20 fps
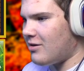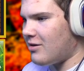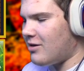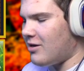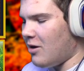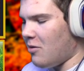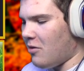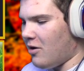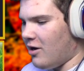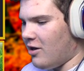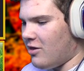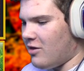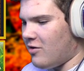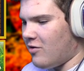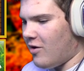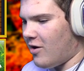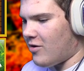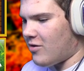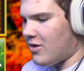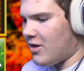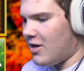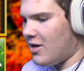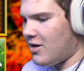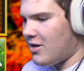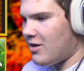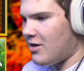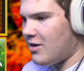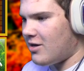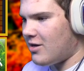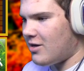get rid of the Drowsy.
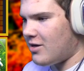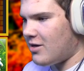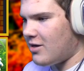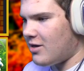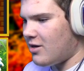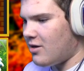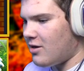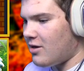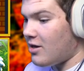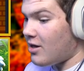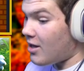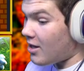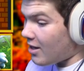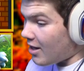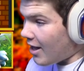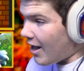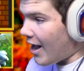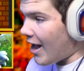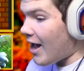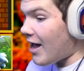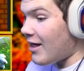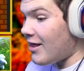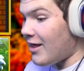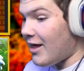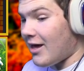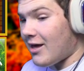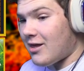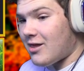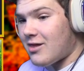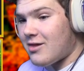
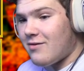That's